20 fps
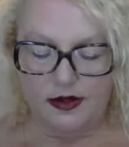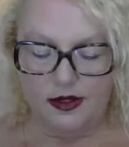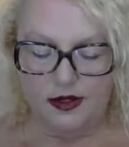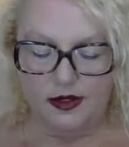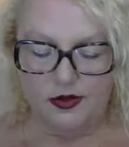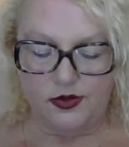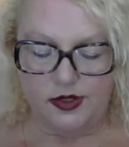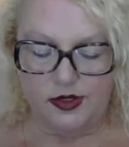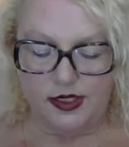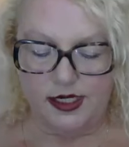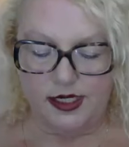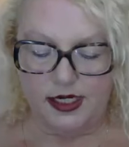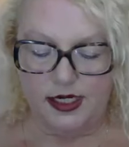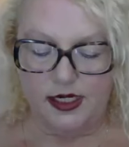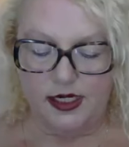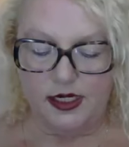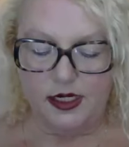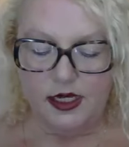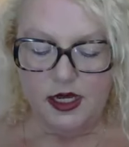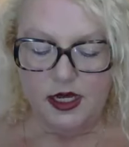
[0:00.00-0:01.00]

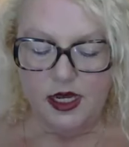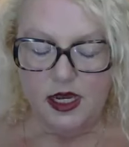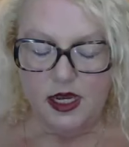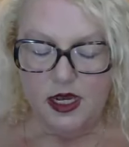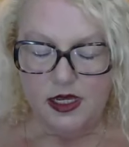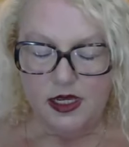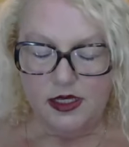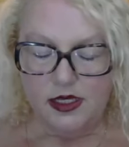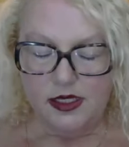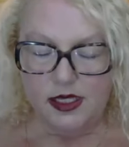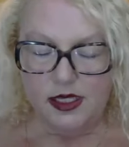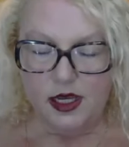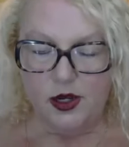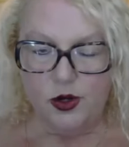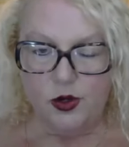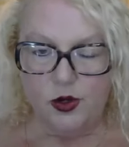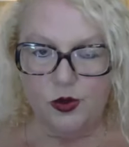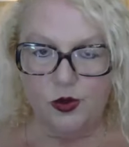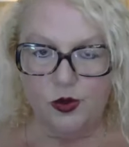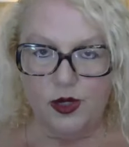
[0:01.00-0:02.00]
Interesting.
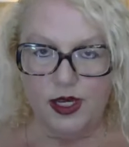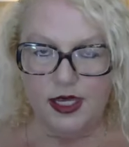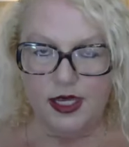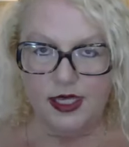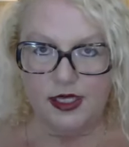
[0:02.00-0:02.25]
So